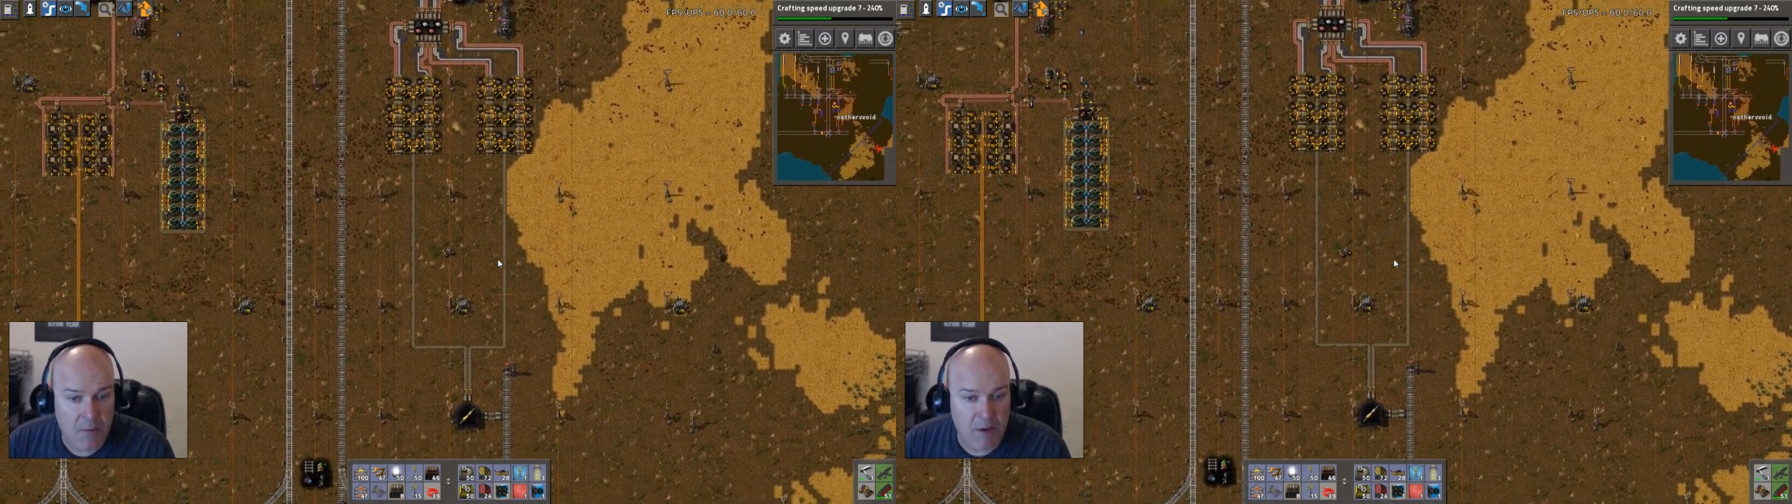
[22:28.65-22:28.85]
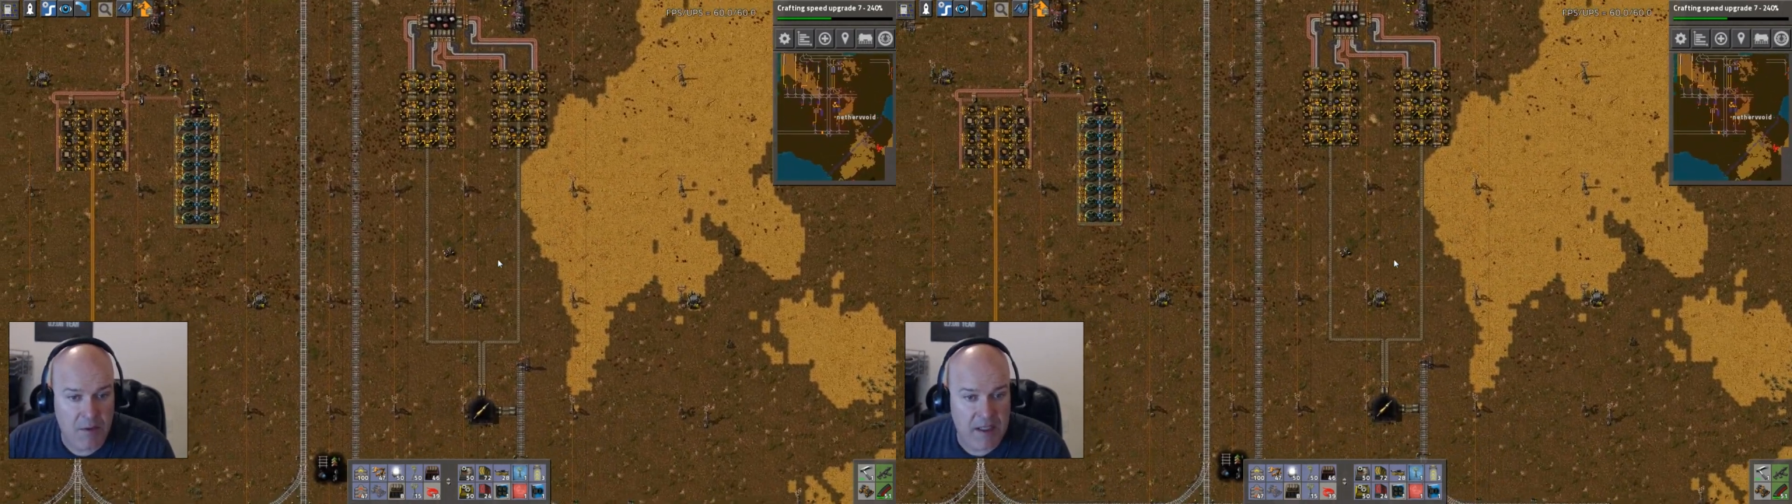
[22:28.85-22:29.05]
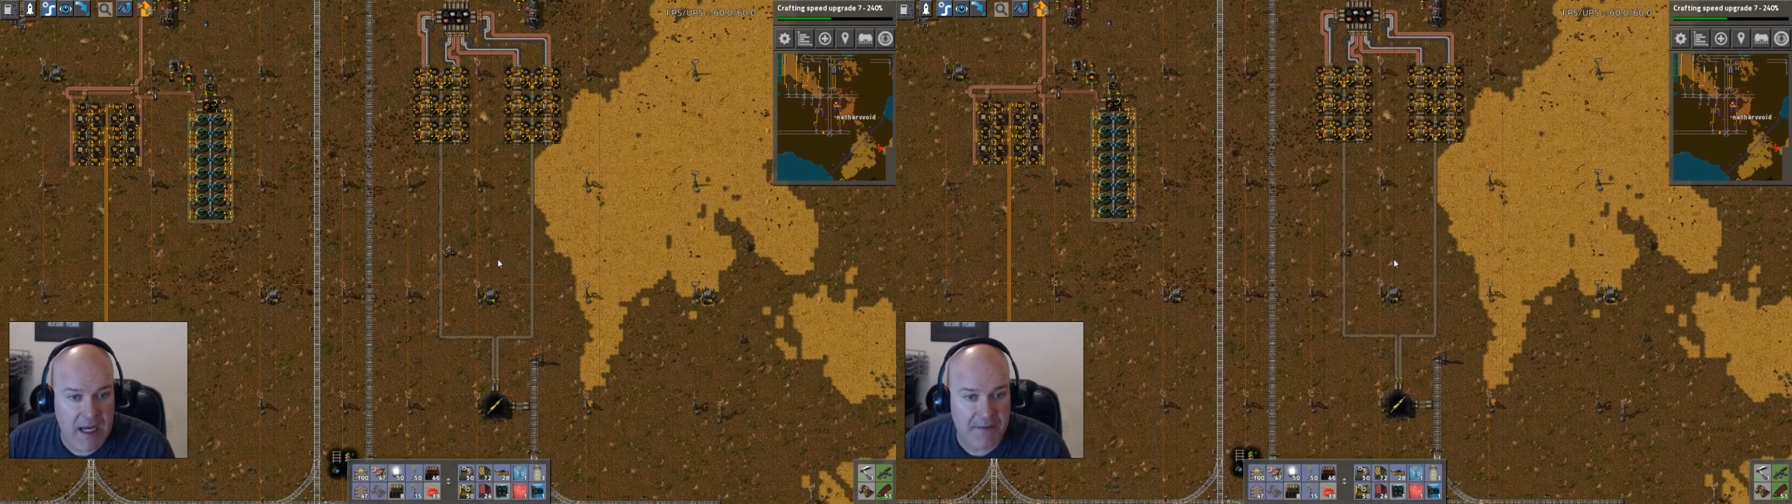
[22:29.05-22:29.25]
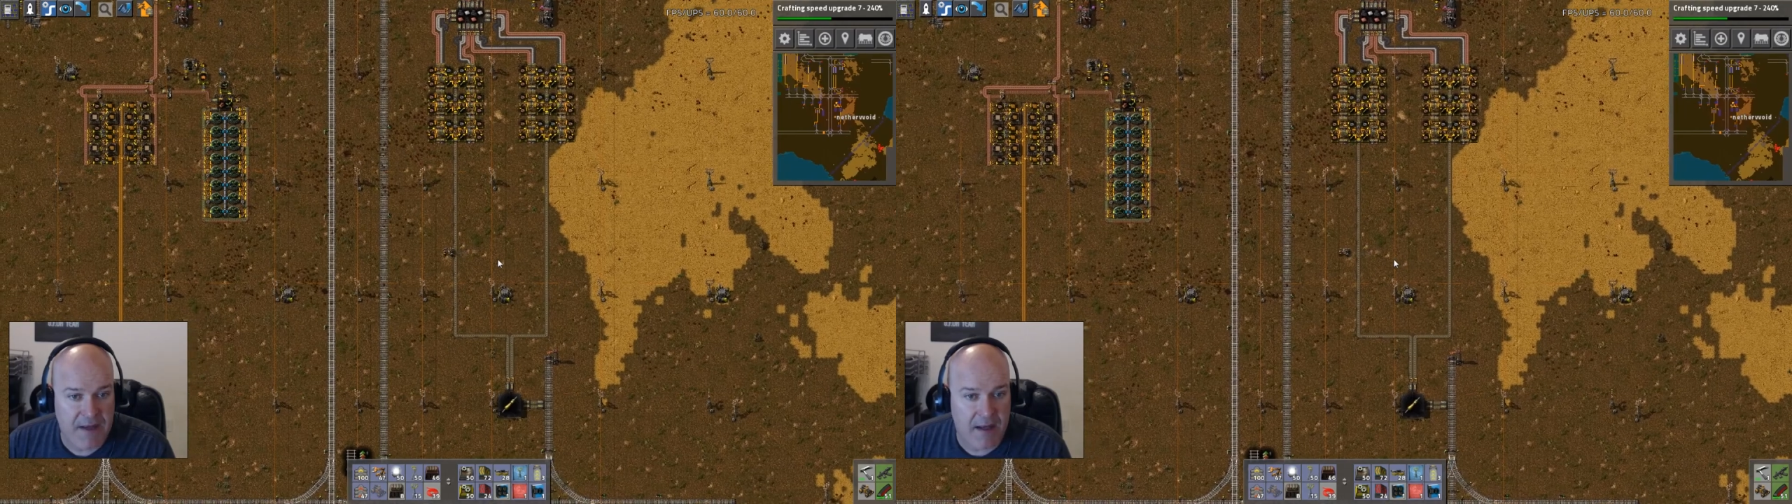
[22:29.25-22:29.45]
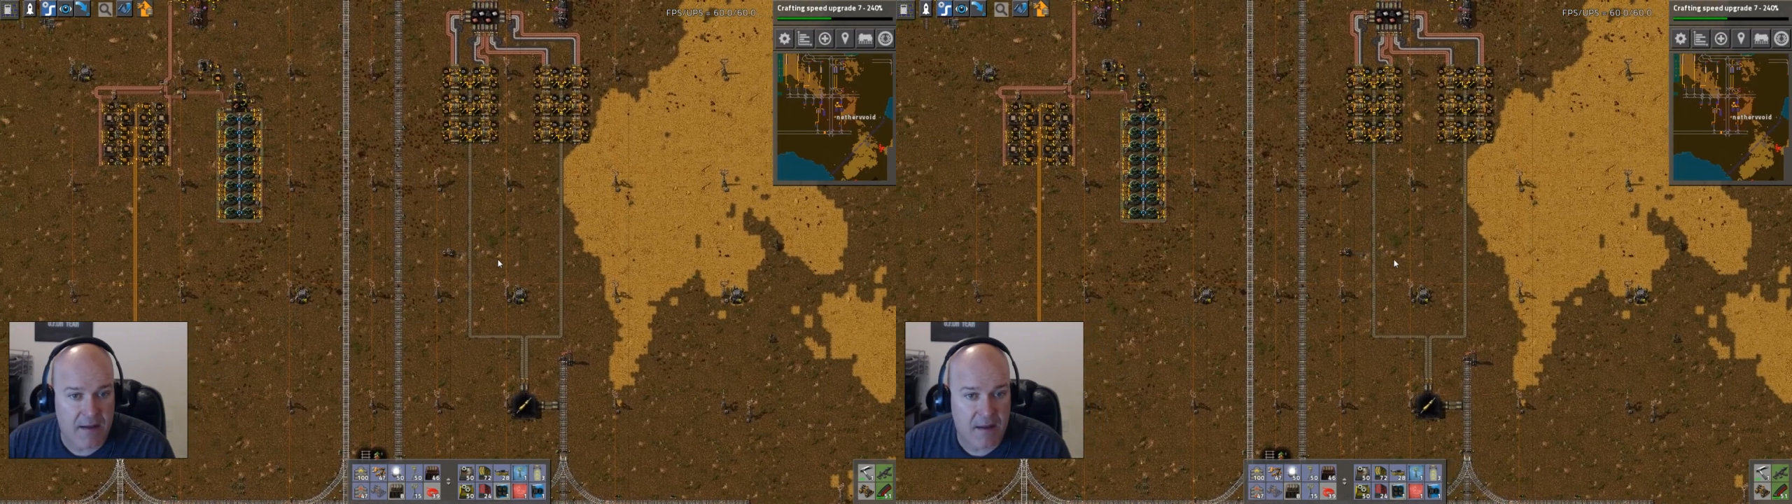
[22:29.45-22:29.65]
We were gonna have
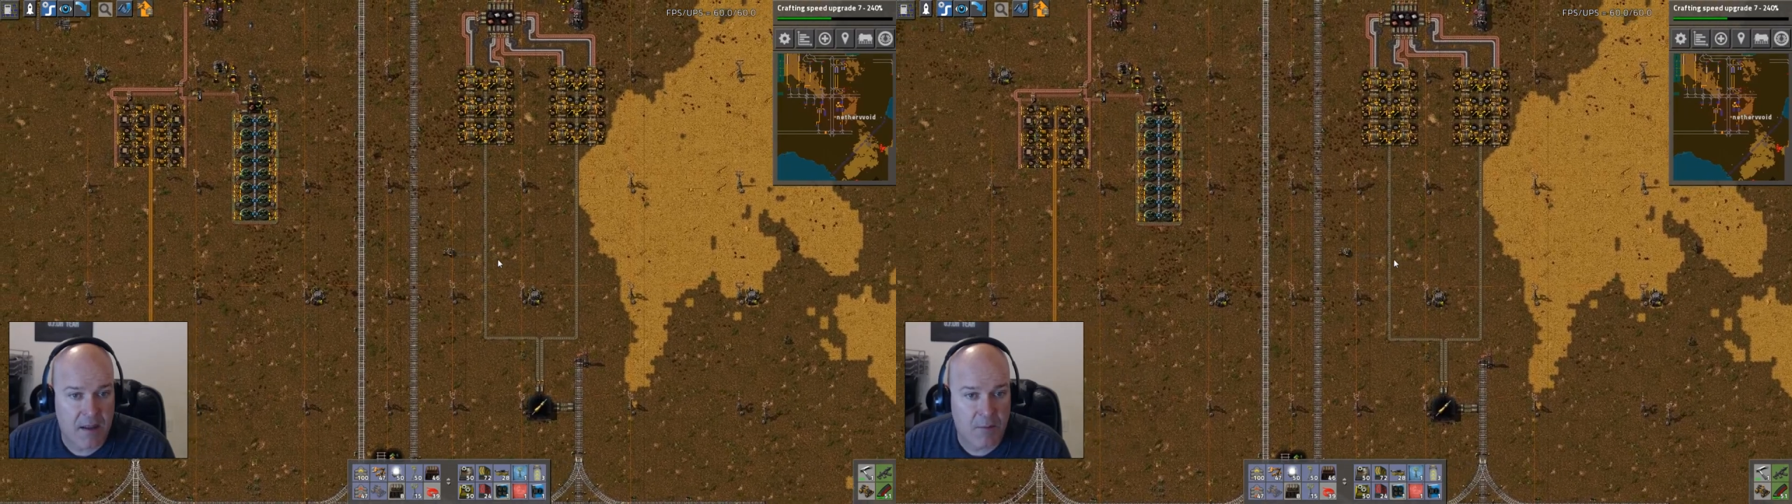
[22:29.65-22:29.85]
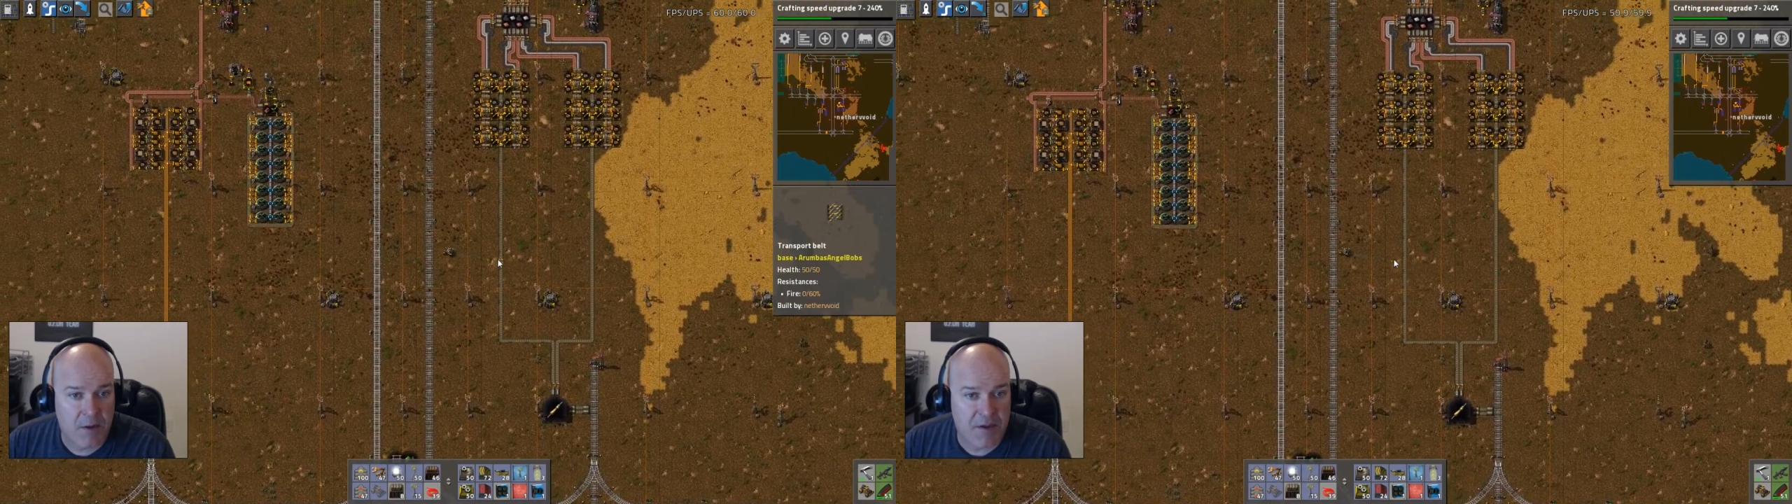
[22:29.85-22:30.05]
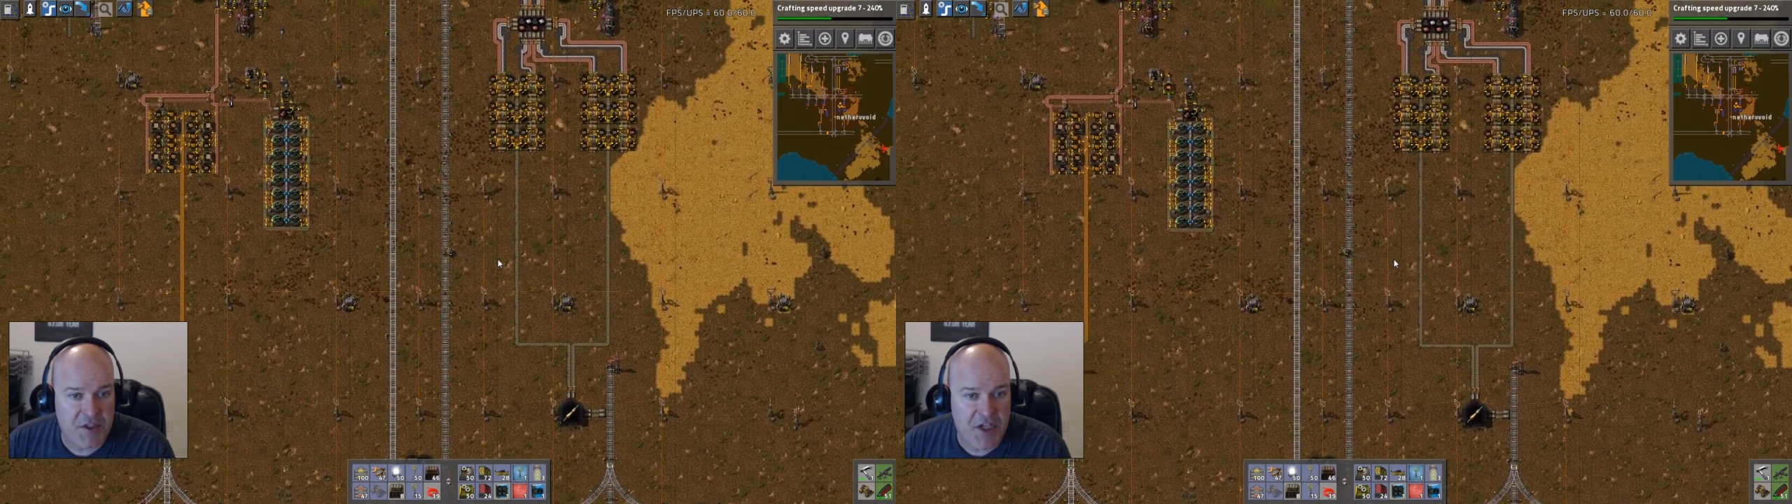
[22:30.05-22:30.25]
that. We're gonna